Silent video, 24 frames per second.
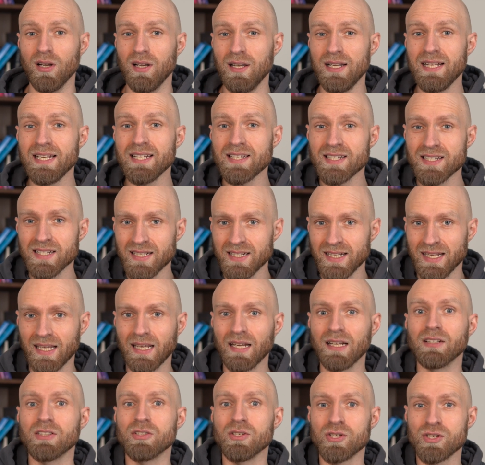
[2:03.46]

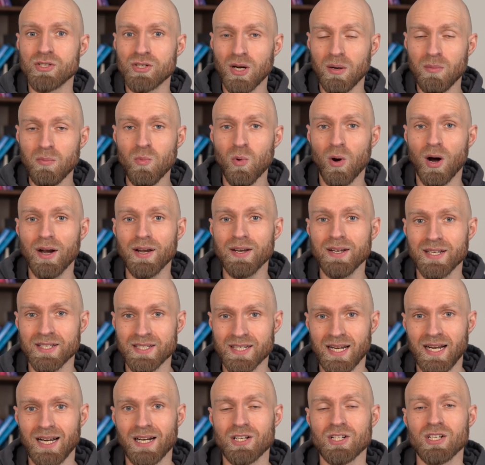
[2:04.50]
listening to someone
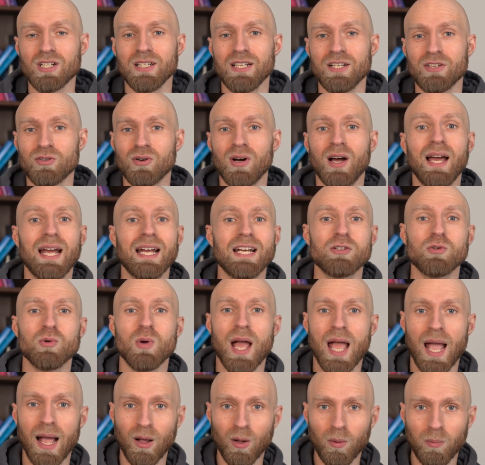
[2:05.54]
that's actually trying to
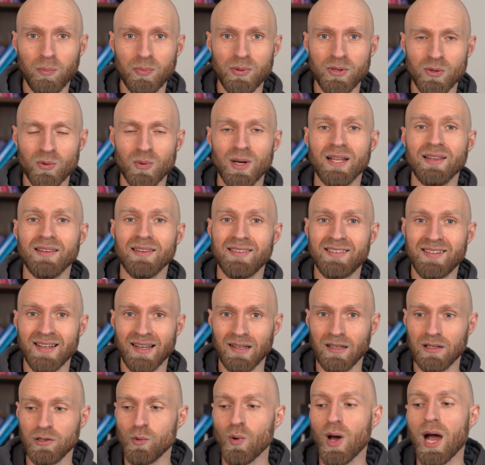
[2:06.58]
help you and
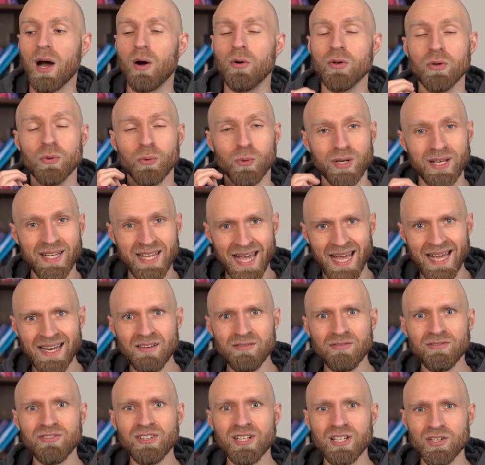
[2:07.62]
tell you how you
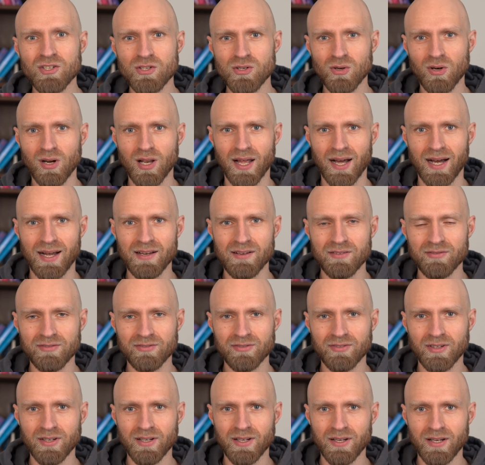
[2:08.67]
can fix your life,
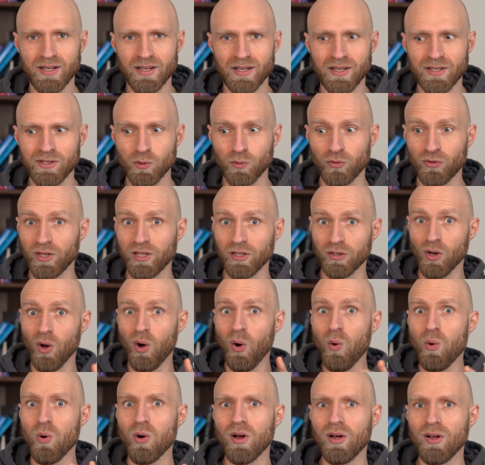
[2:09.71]
you think,
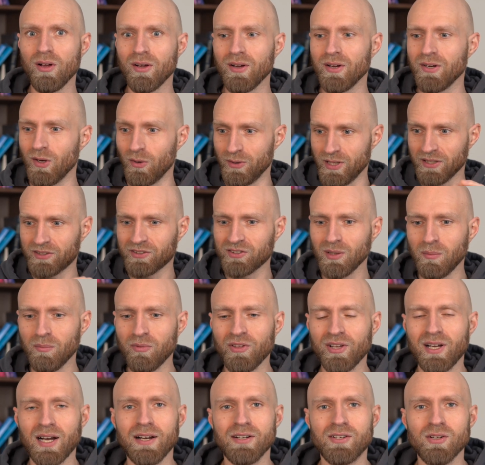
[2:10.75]
no, that's
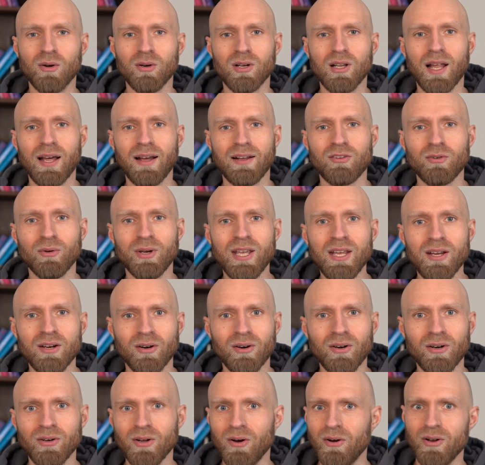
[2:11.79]
something I don't like to
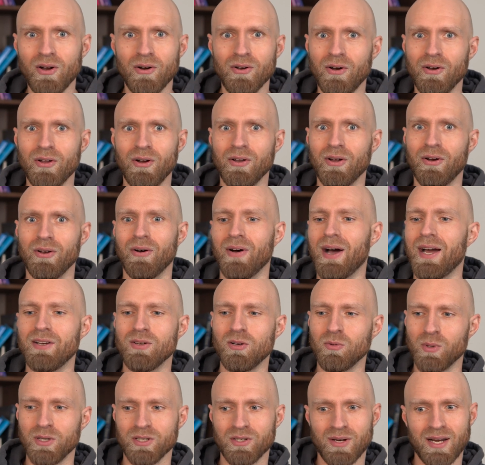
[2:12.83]
hear. No, I
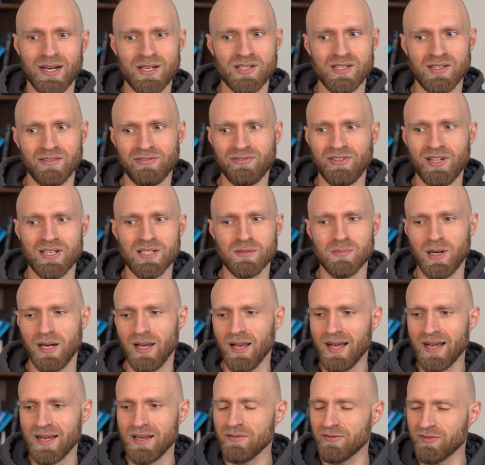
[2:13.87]
don't want to actually fix my
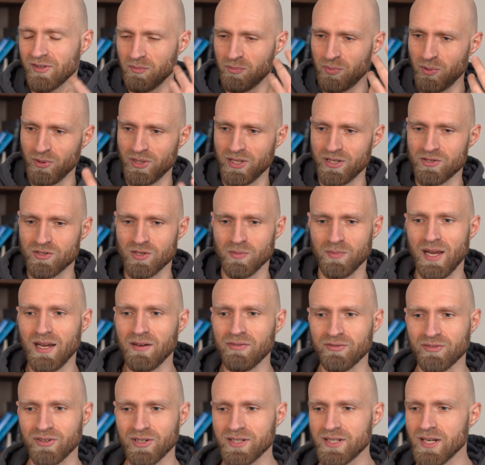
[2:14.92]
life and put in some
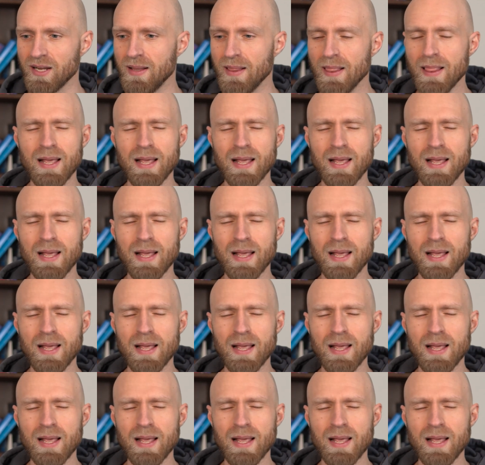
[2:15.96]
effort.